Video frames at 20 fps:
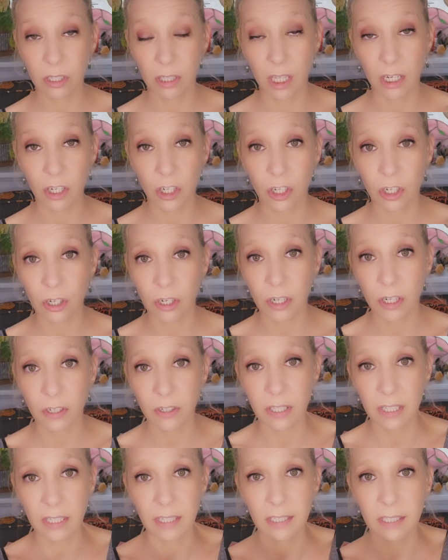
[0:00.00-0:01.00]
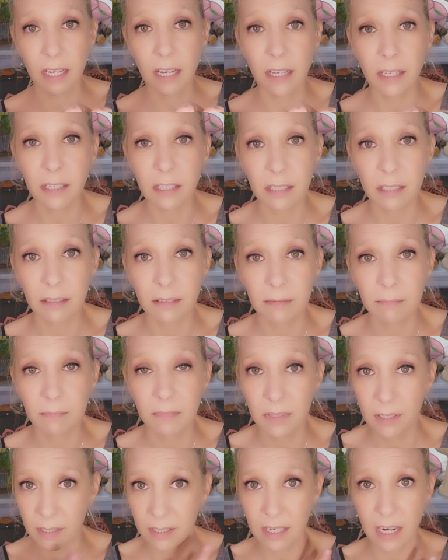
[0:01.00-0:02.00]
assure your success.
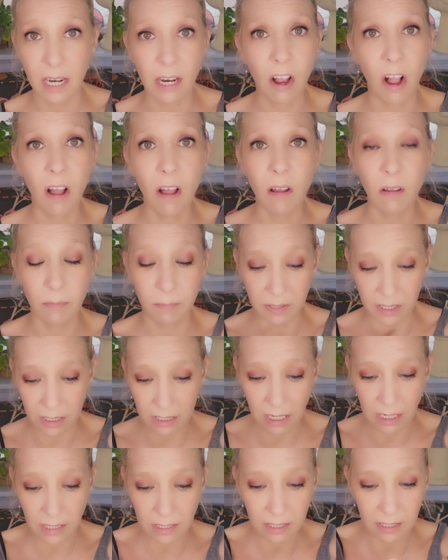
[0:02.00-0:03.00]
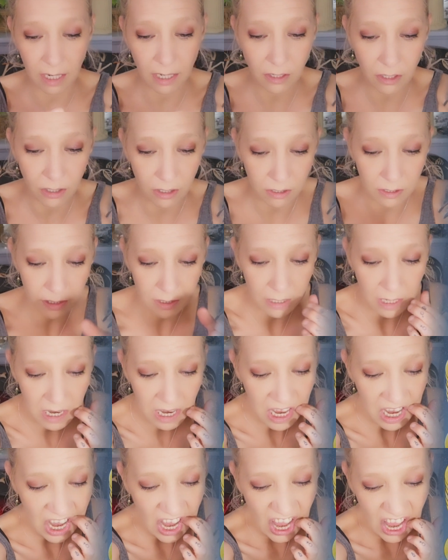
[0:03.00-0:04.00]
Stay calm, stay centered.
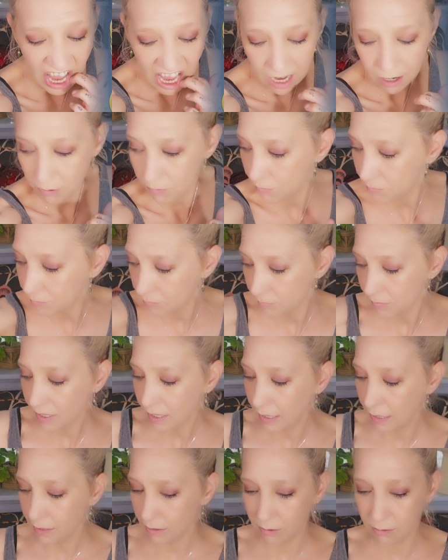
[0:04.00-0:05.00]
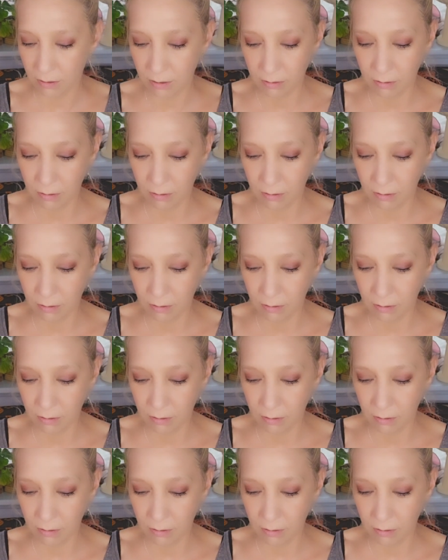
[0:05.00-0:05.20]
Right.